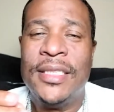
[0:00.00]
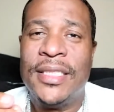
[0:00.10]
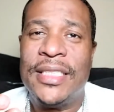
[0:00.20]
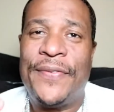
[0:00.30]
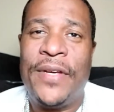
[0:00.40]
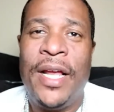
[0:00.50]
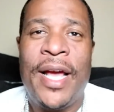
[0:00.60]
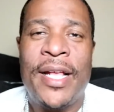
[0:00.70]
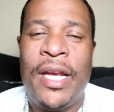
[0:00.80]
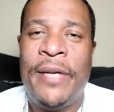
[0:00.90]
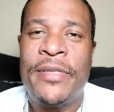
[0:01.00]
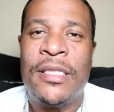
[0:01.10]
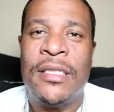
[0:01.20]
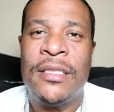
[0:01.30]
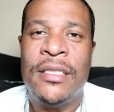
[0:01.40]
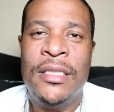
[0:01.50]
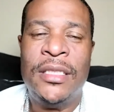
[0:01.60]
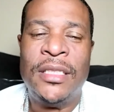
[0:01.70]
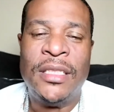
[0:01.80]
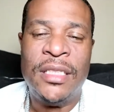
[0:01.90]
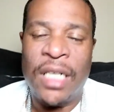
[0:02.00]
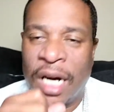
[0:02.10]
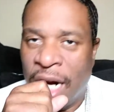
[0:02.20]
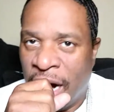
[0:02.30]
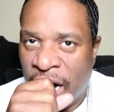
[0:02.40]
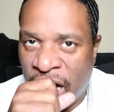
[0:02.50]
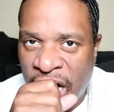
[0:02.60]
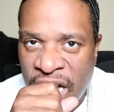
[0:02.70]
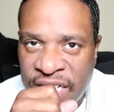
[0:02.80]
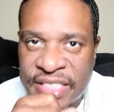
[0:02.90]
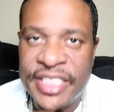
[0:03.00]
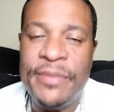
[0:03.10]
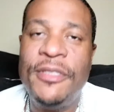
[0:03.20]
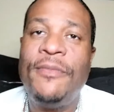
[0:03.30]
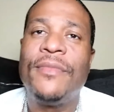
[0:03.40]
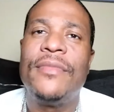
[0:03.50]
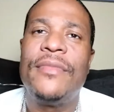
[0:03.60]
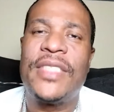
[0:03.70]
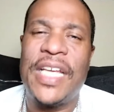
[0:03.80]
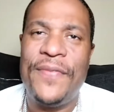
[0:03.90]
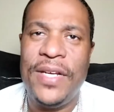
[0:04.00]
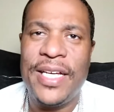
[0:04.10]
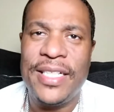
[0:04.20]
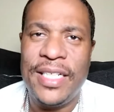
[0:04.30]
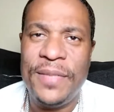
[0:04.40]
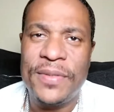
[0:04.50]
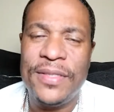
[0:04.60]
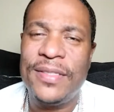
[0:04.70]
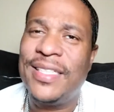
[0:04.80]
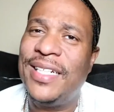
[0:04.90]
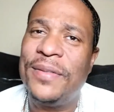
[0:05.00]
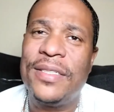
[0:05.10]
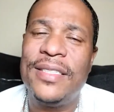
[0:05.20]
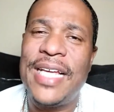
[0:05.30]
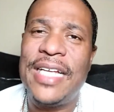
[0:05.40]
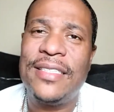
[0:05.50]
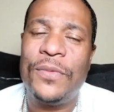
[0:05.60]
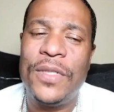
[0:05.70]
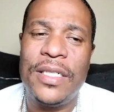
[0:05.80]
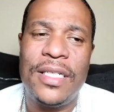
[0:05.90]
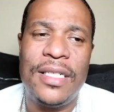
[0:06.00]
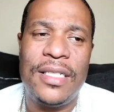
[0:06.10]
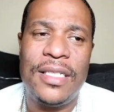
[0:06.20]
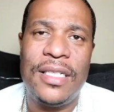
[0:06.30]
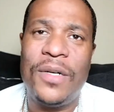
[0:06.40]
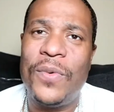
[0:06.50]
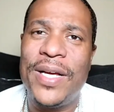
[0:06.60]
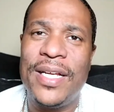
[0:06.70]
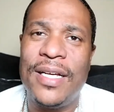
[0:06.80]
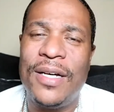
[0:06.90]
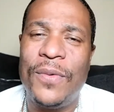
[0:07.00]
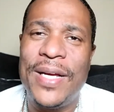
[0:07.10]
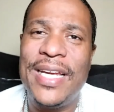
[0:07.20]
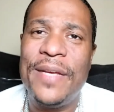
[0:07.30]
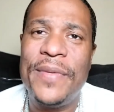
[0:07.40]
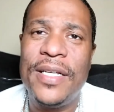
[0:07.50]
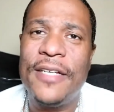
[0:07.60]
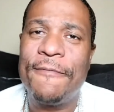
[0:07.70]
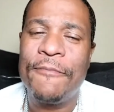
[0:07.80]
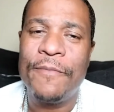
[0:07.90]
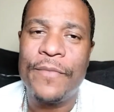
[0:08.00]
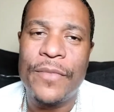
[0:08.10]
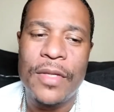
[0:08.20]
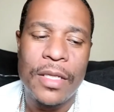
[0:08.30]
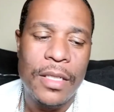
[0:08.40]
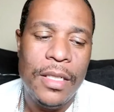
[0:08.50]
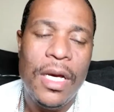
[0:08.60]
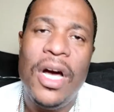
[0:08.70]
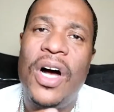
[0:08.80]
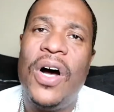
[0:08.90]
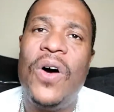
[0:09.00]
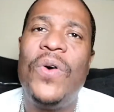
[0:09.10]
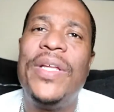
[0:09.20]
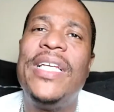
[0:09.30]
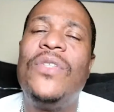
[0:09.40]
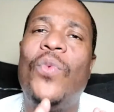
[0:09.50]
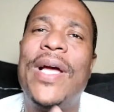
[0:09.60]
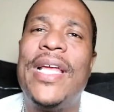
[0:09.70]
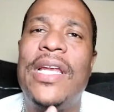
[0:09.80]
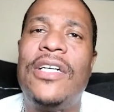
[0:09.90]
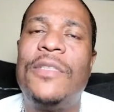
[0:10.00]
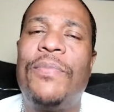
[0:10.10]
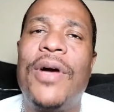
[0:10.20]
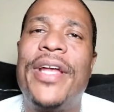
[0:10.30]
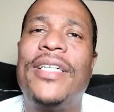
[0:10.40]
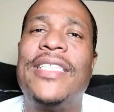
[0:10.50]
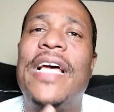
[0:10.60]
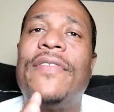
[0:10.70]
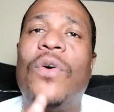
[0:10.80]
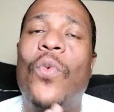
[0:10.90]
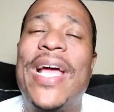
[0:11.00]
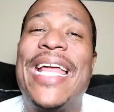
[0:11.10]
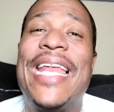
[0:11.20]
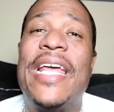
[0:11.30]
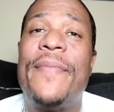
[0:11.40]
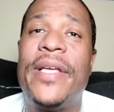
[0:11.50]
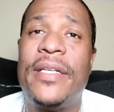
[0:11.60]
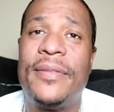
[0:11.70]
if you look at the elliptical, excuse me, if you look at the elliptical has a weight limit. All these weight loss products have a weight limit.